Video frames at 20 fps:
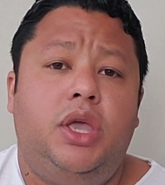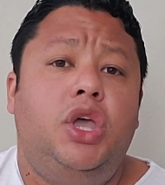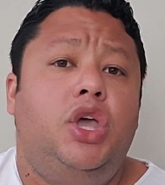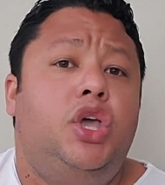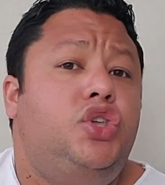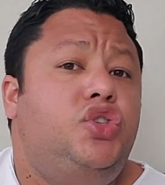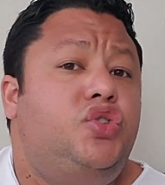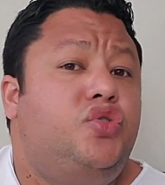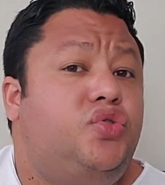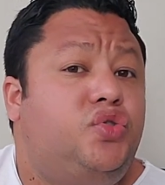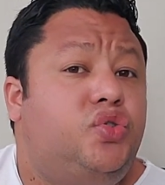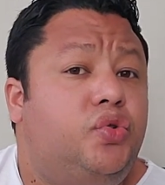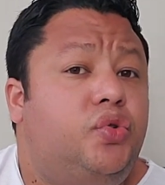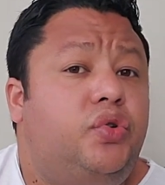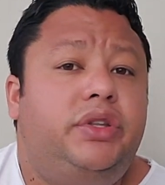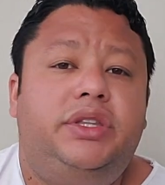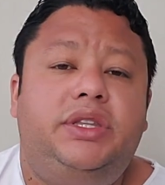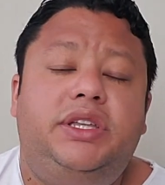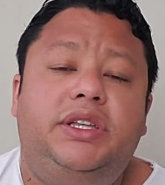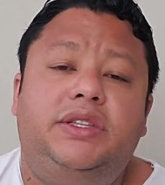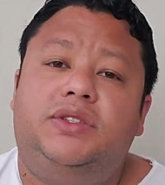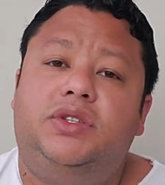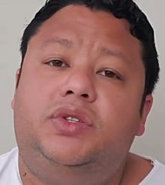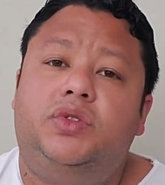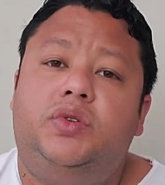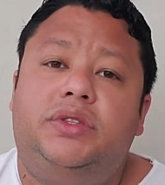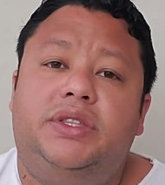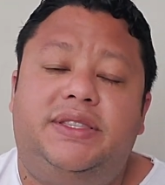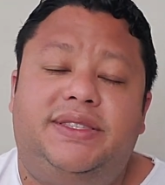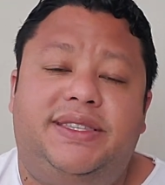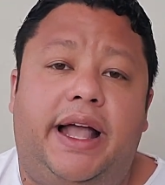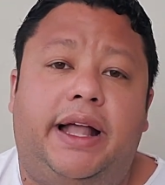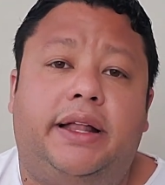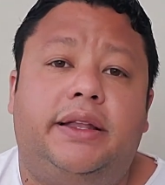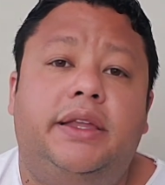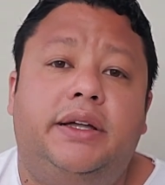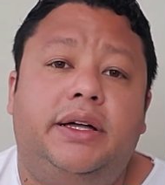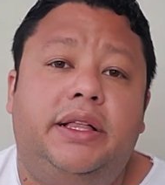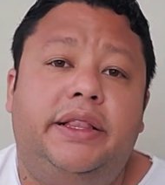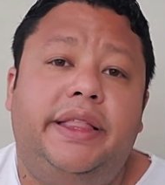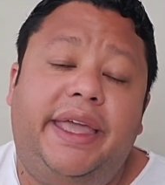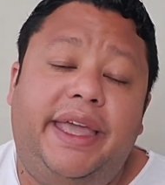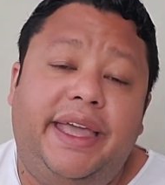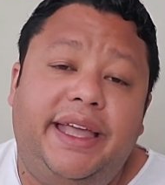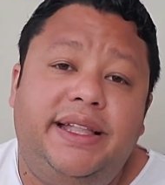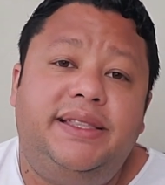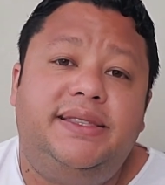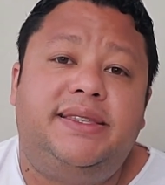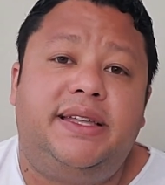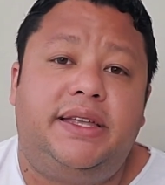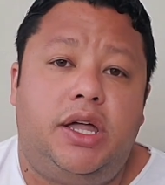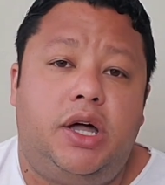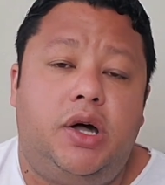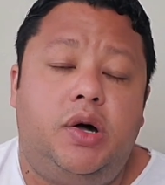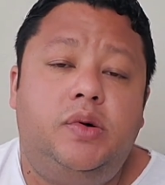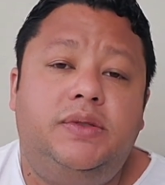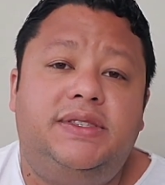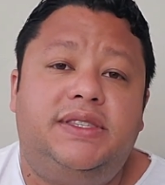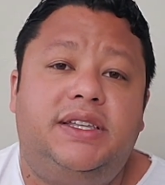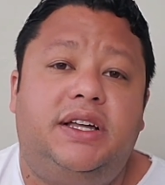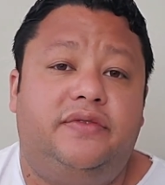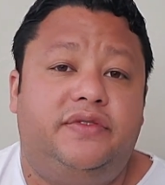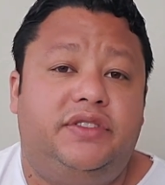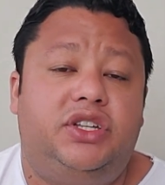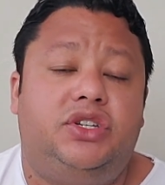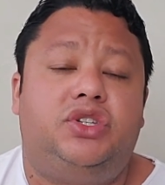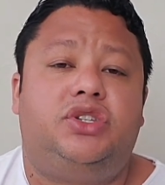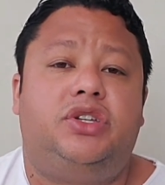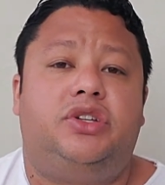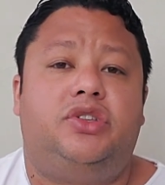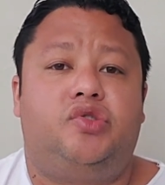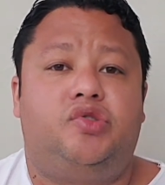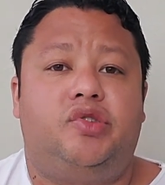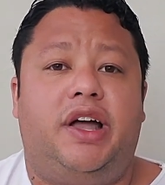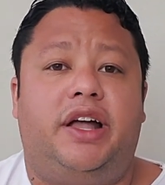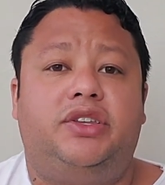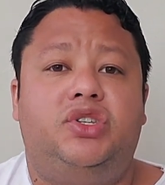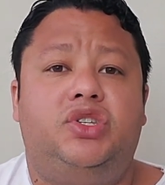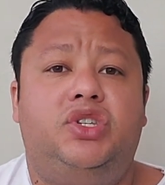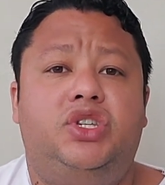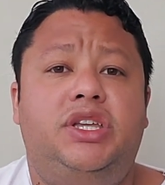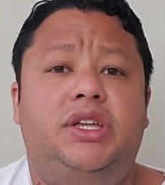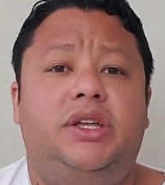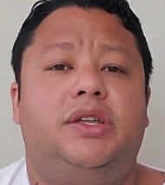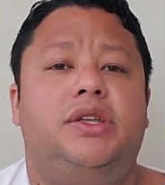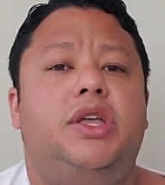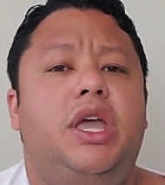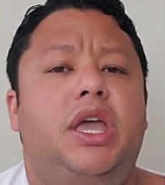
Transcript: You don't need to know the technical ins and outs of digital strategy